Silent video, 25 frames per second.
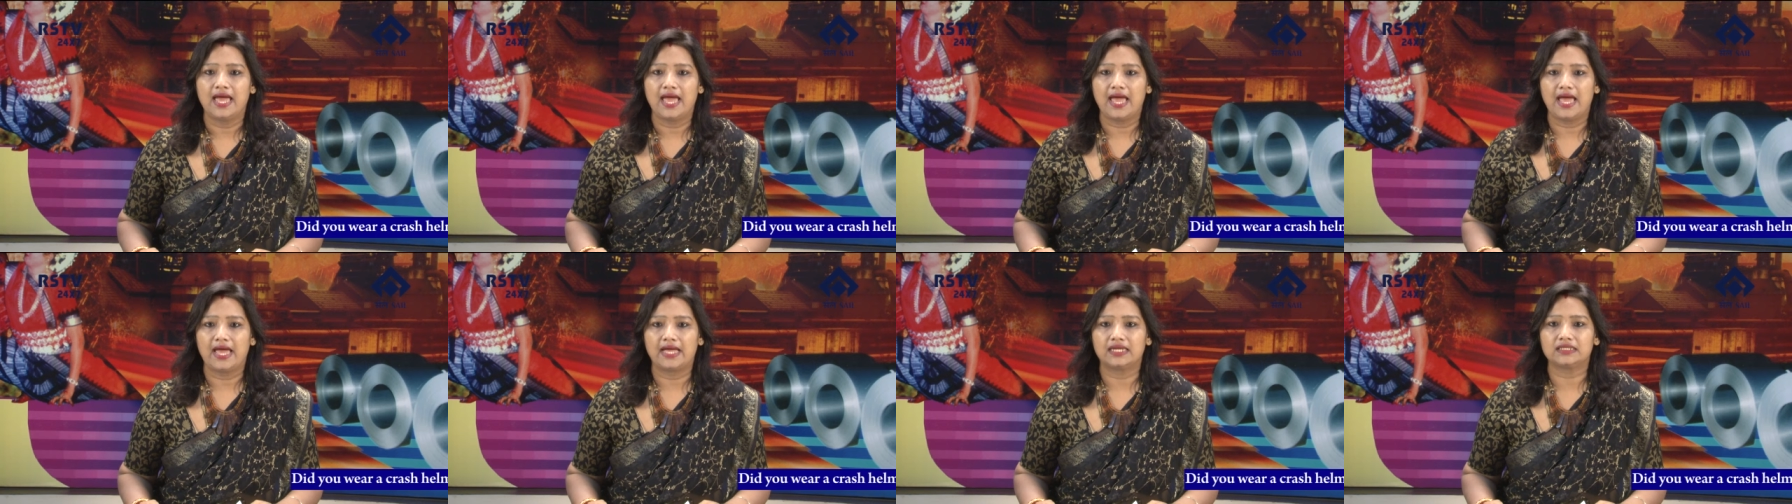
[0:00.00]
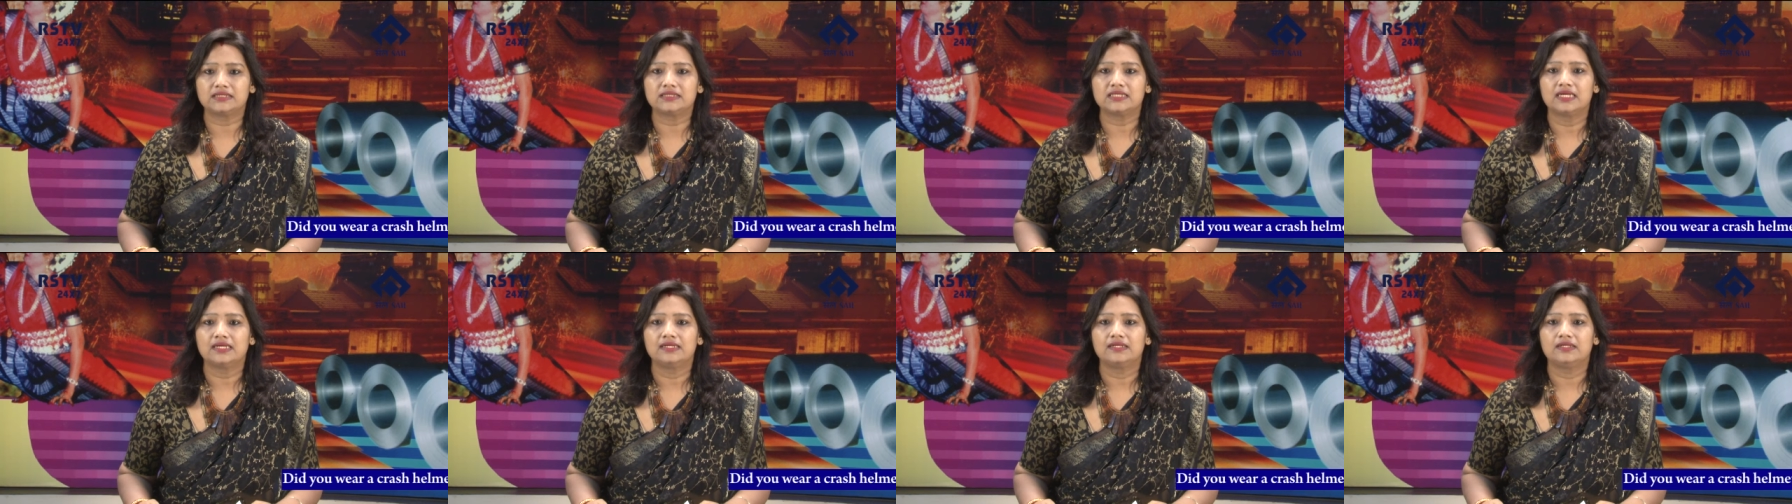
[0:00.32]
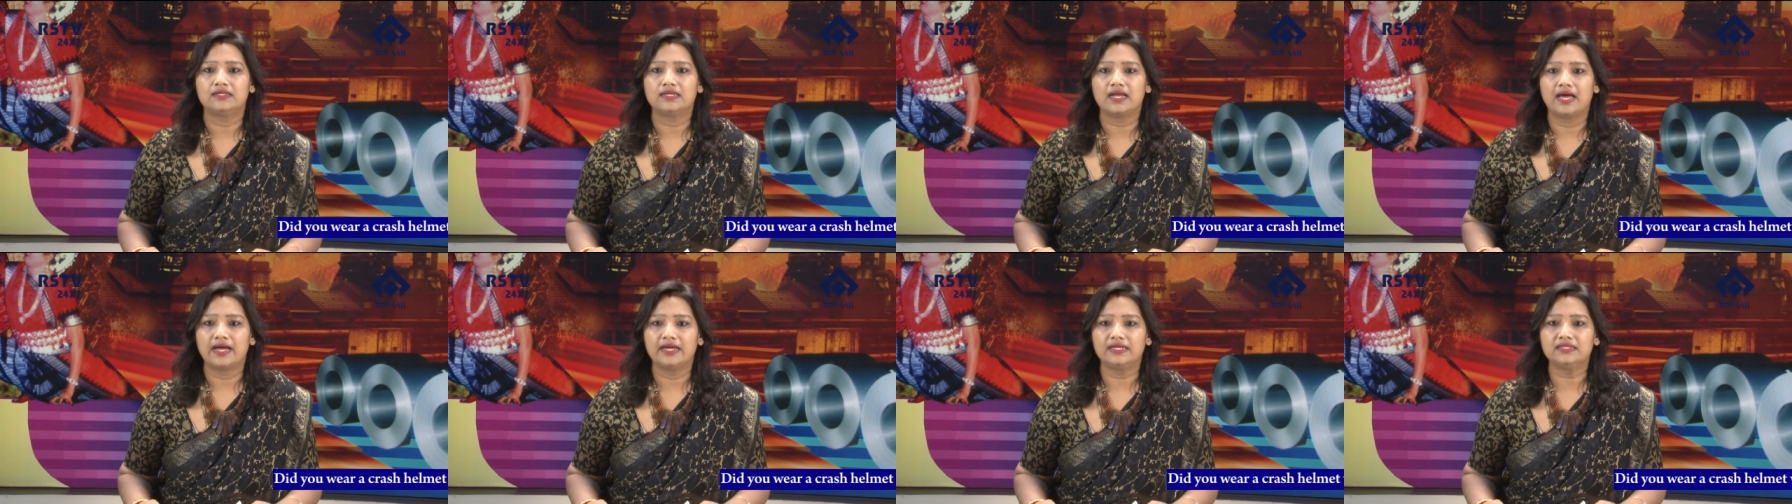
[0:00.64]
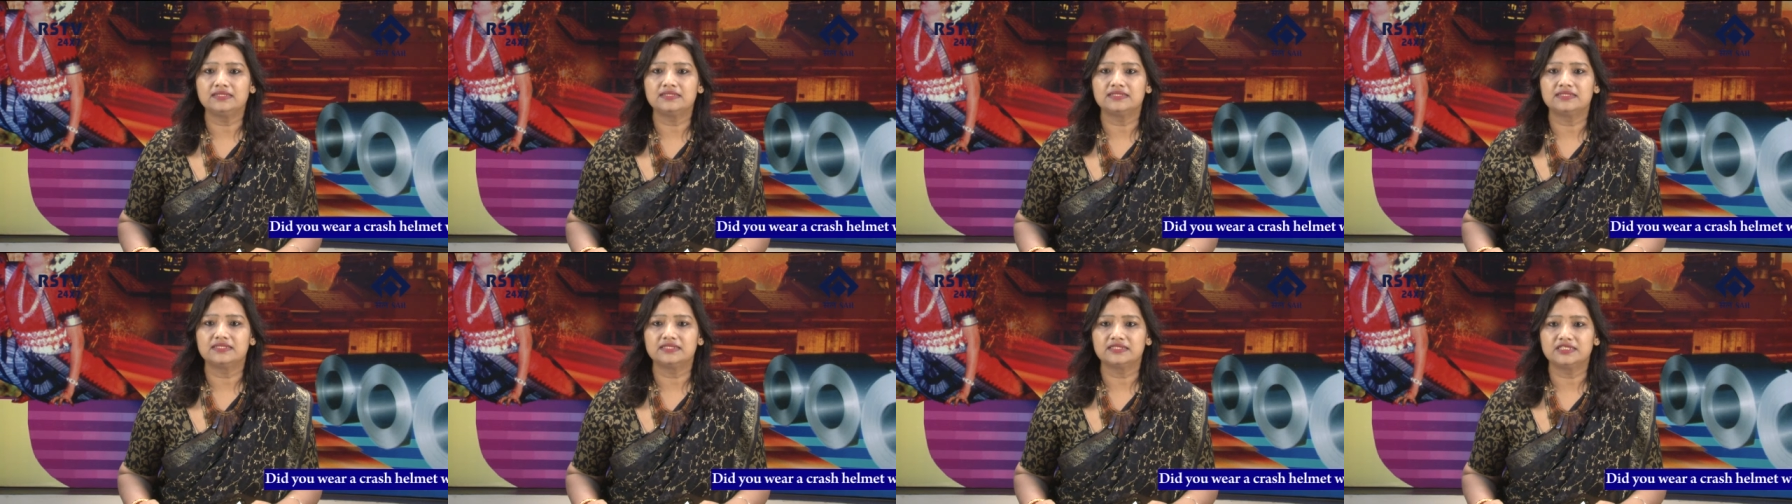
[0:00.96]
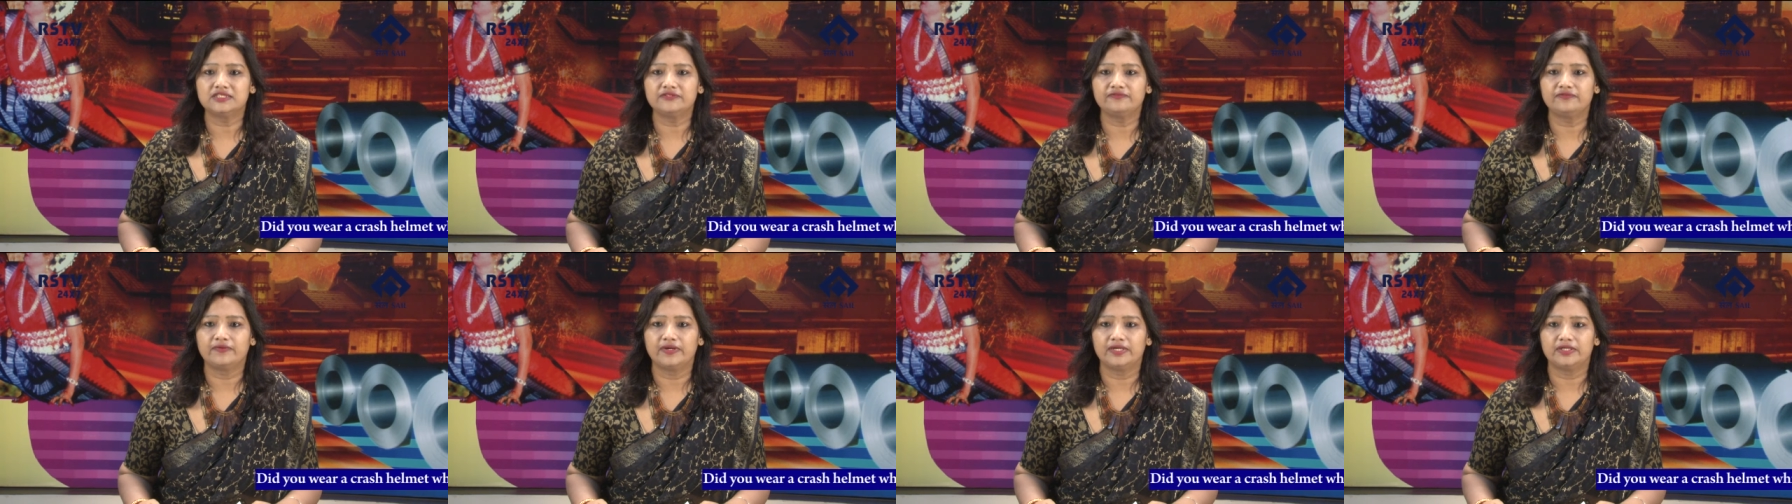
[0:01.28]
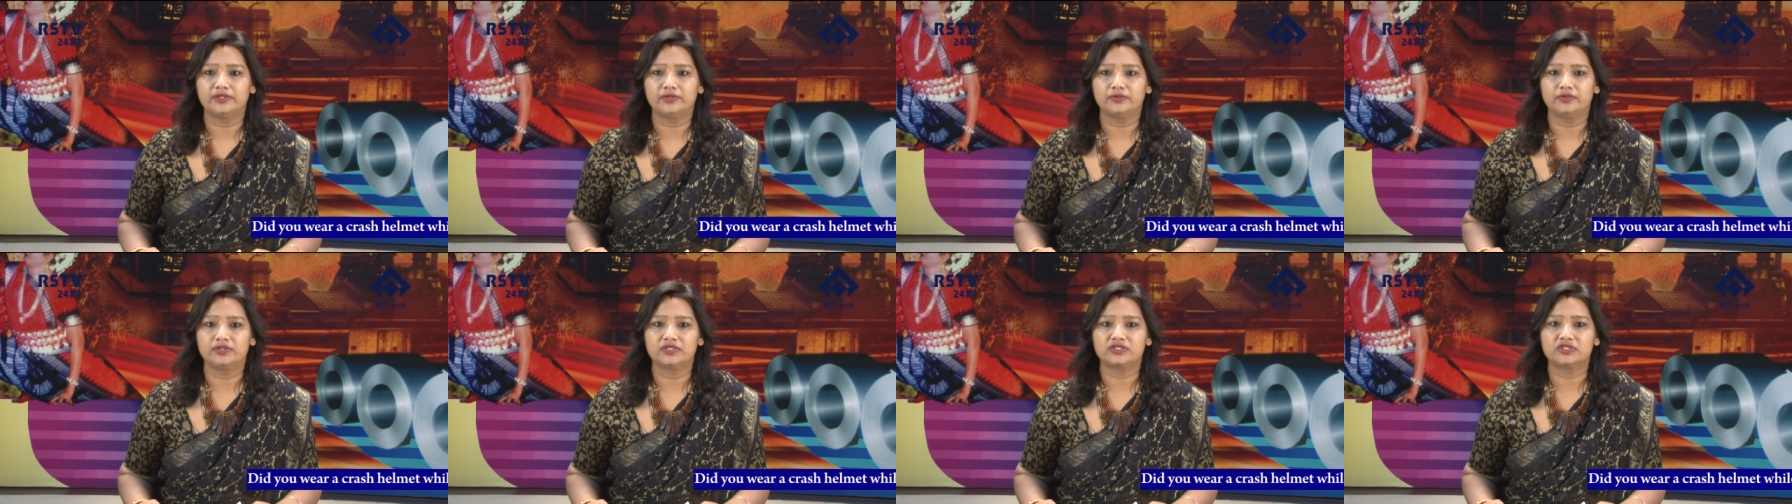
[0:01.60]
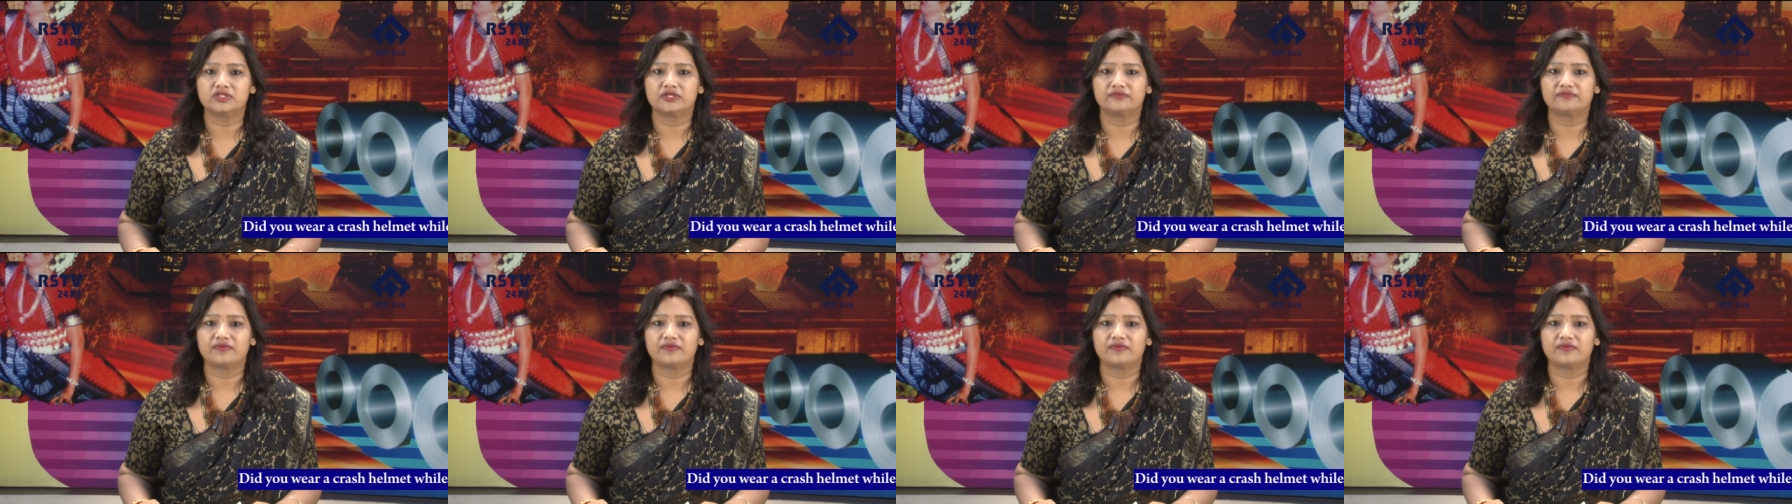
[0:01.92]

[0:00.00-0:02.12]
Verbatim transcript: at 9 certified units